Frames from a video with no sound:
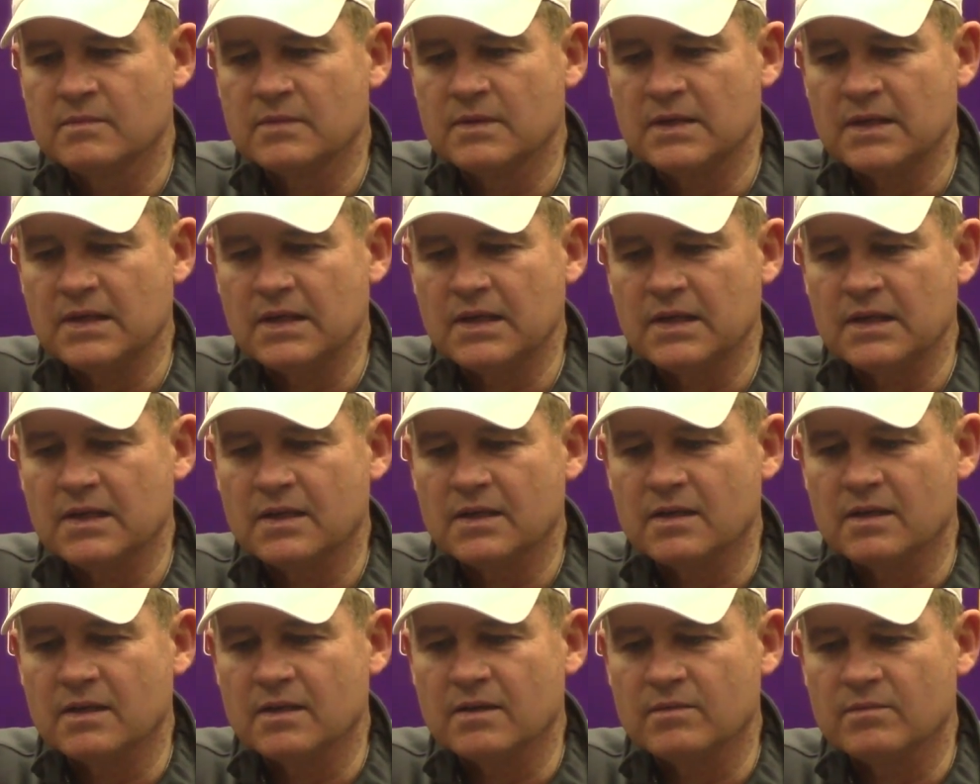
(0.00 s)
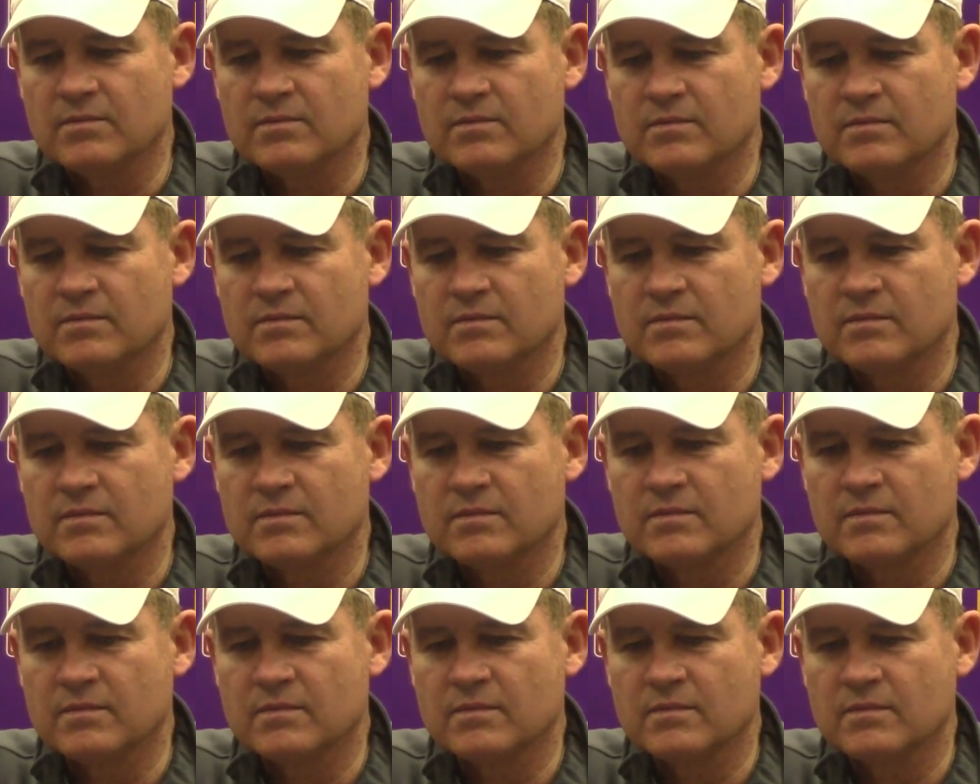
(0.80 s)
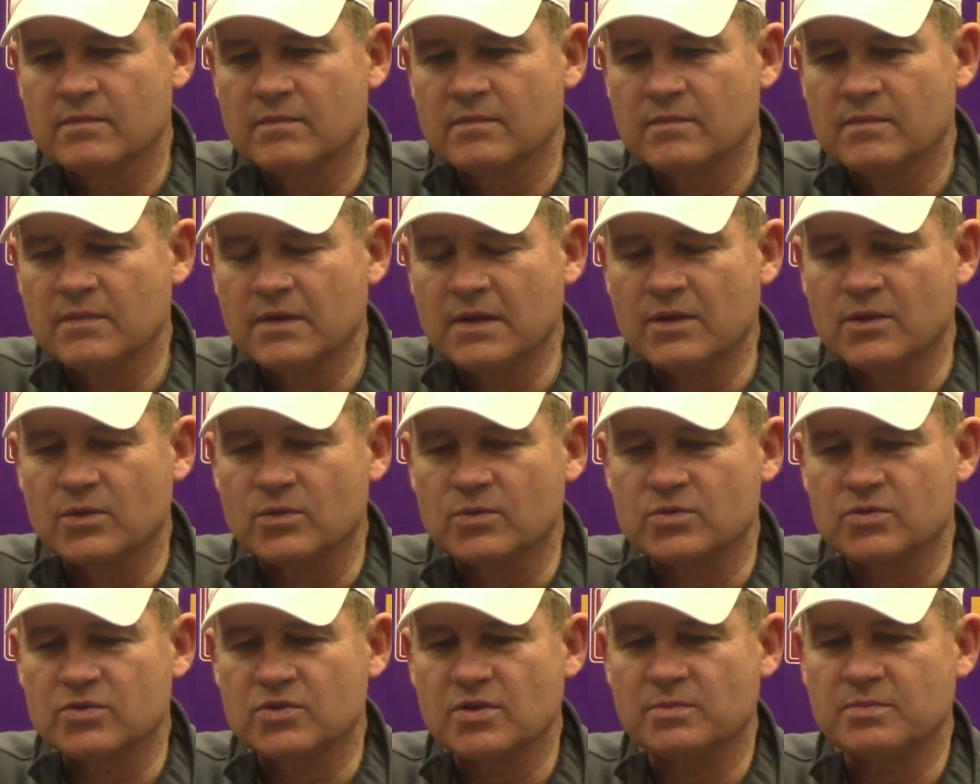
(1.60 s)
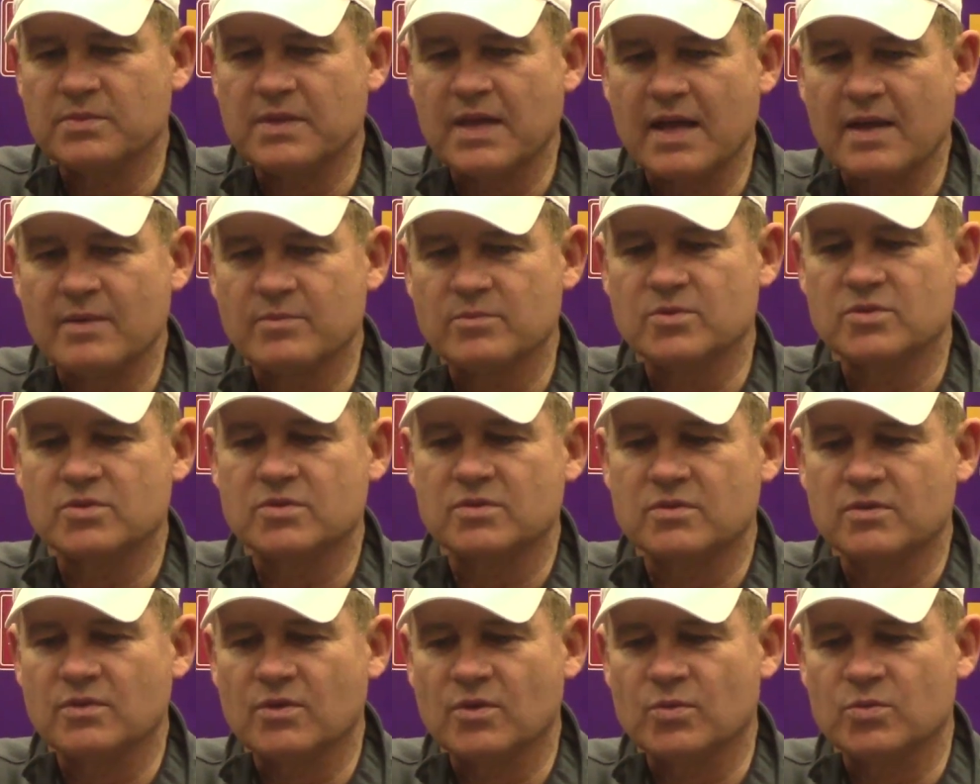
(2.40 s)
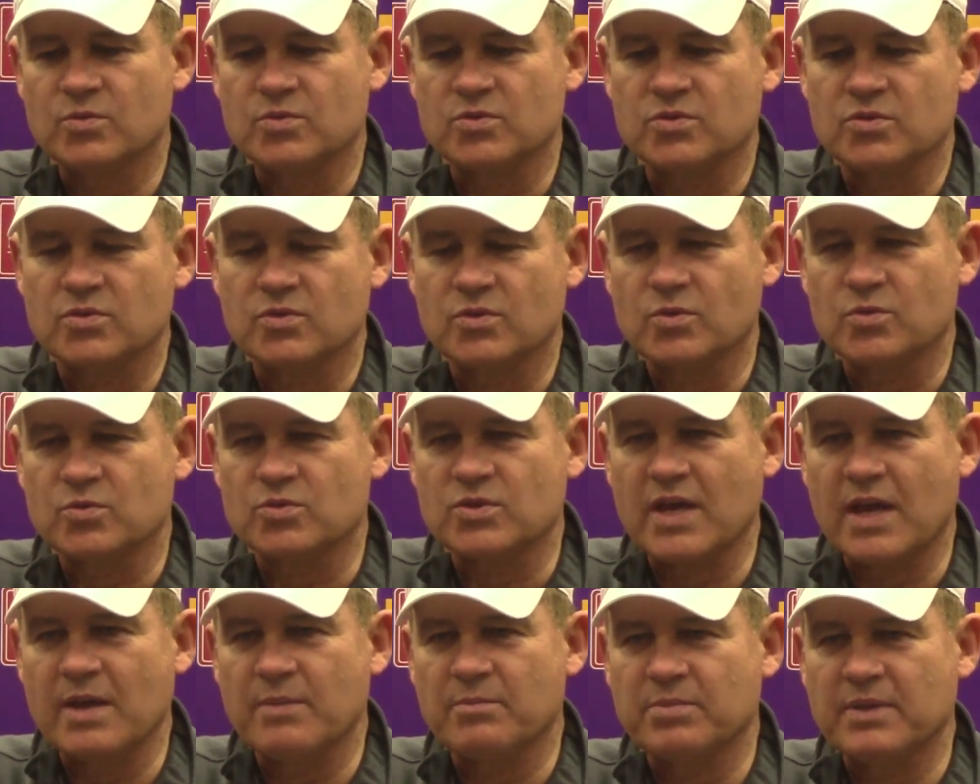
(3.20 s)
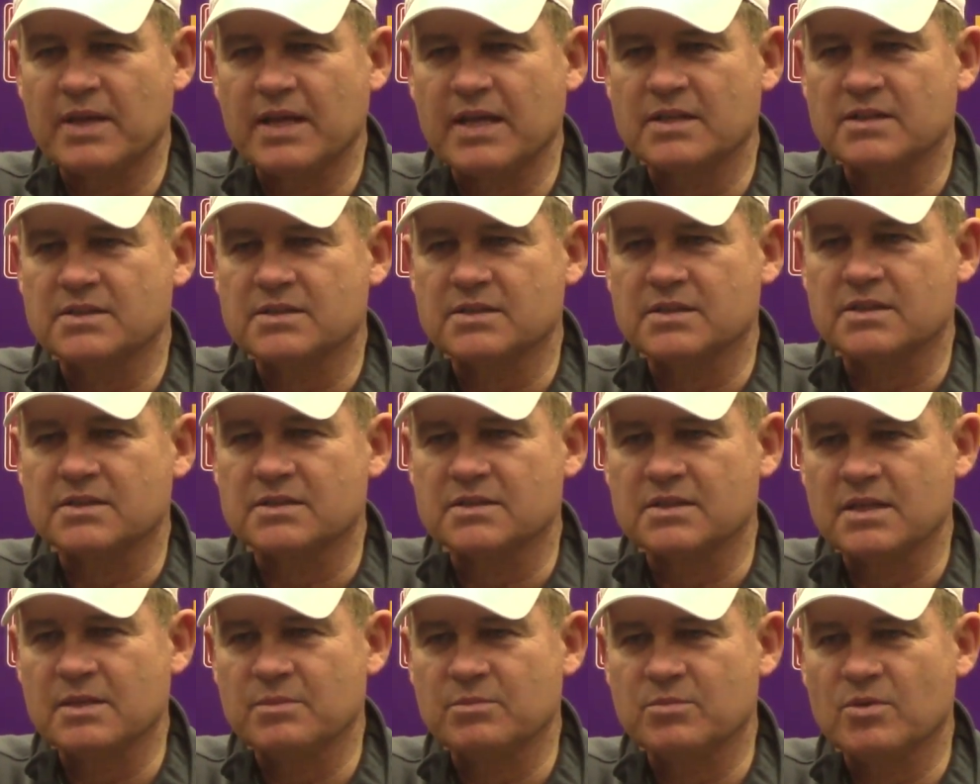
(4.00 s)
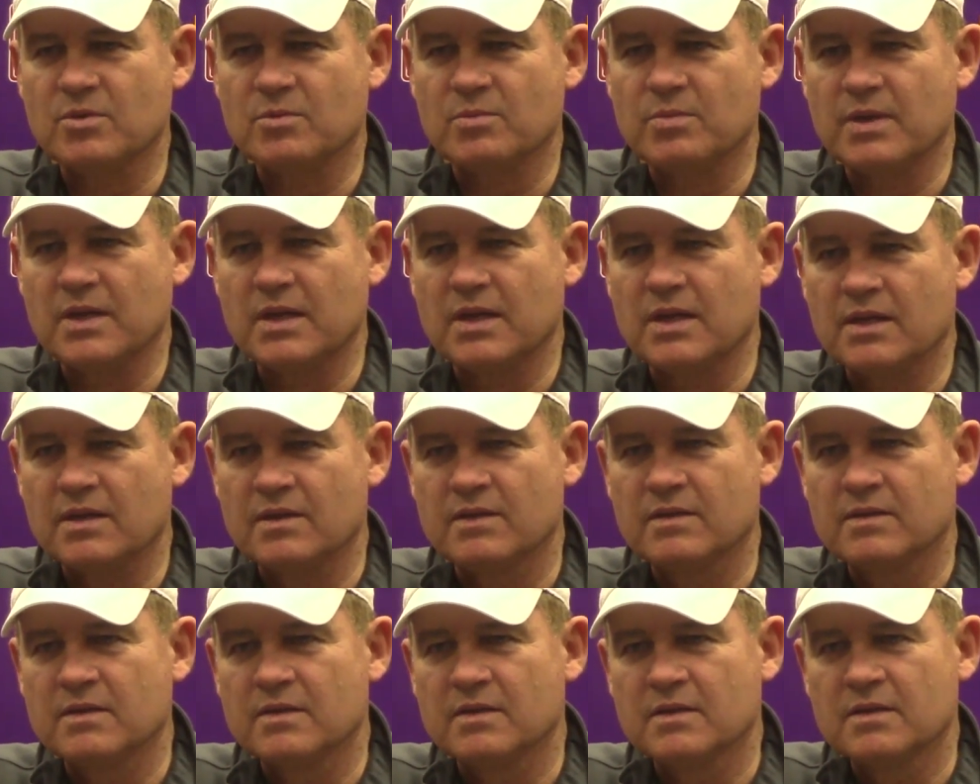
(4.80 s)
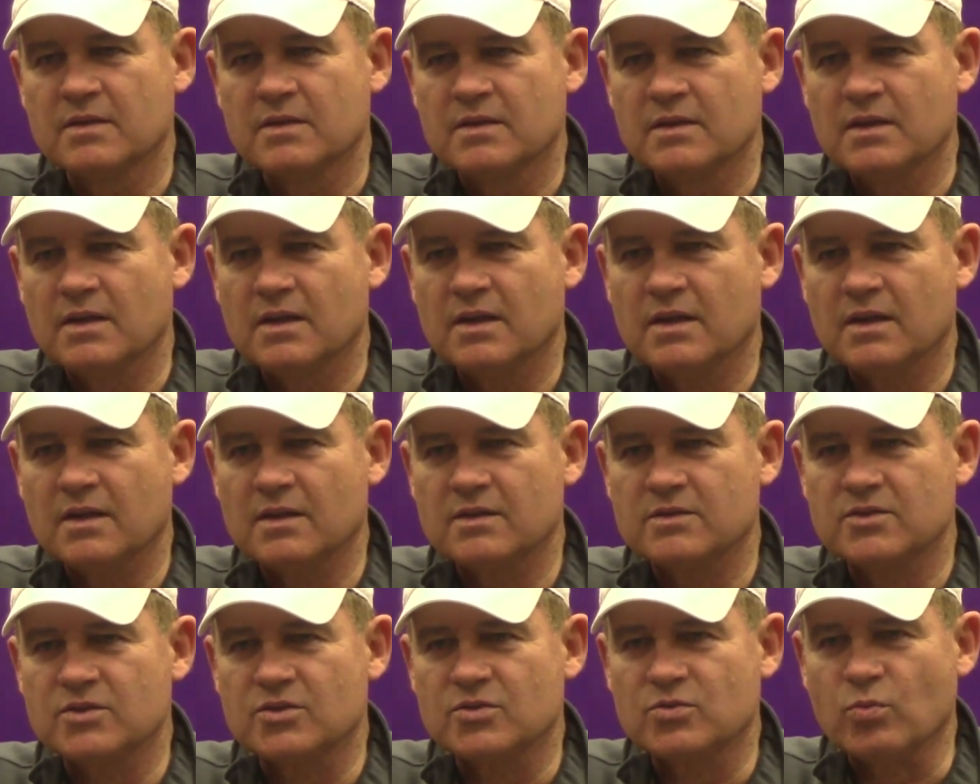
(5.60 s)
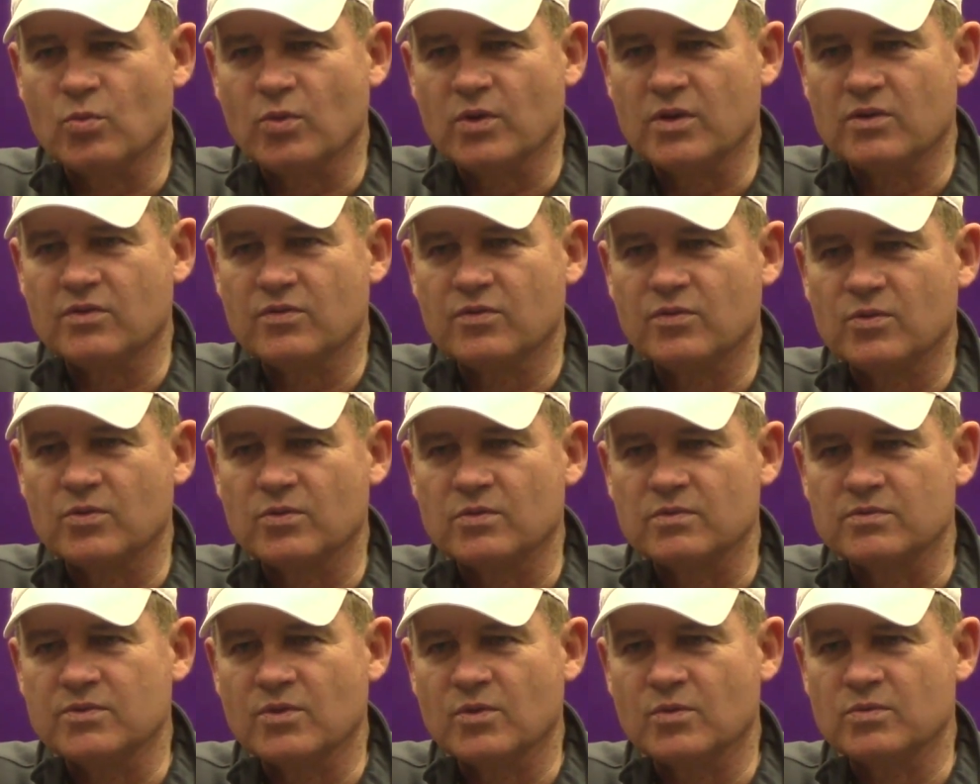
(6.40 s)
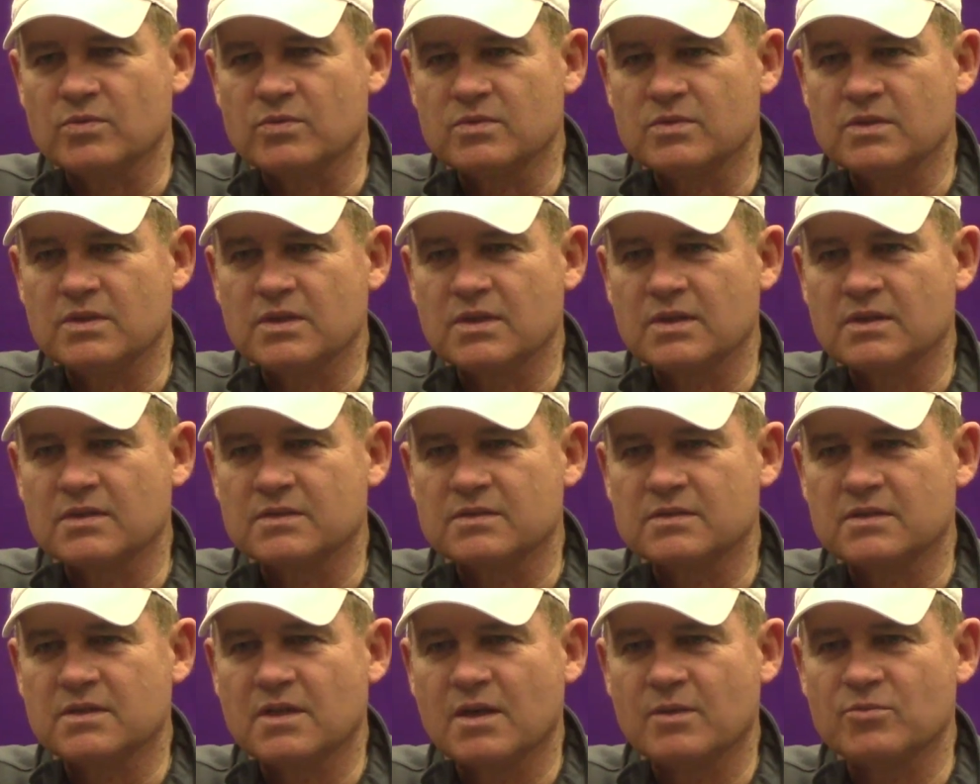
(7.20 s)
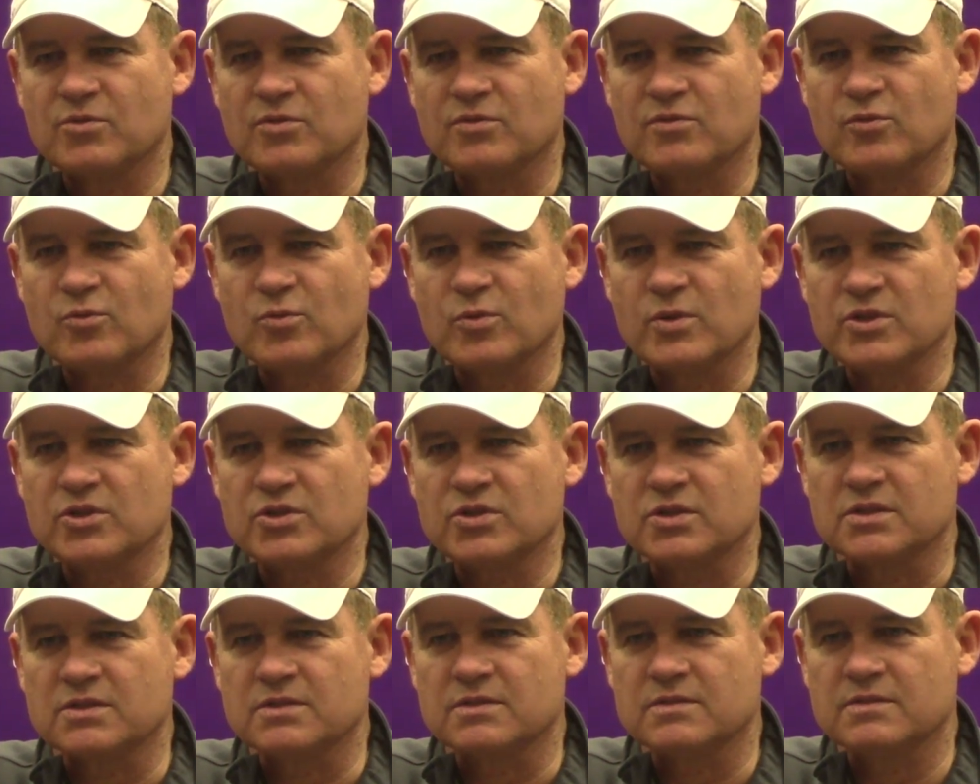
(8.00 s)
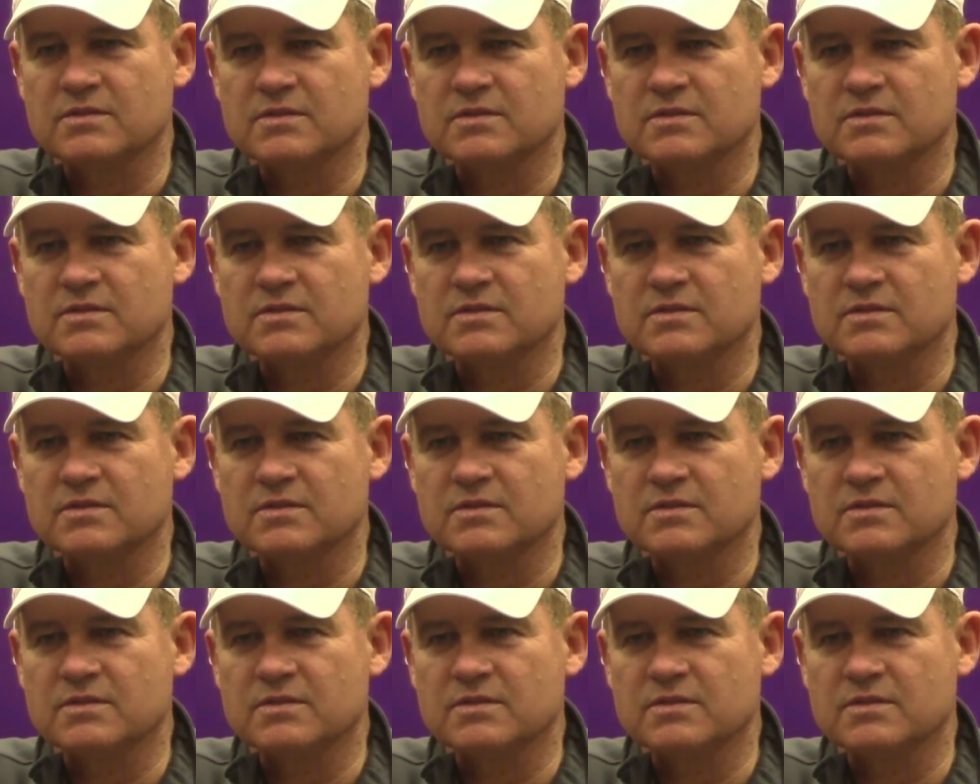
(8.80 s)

uh, you know, sometimes those those game plans that seem to be uh, just wonderful don't uh, come to fruition,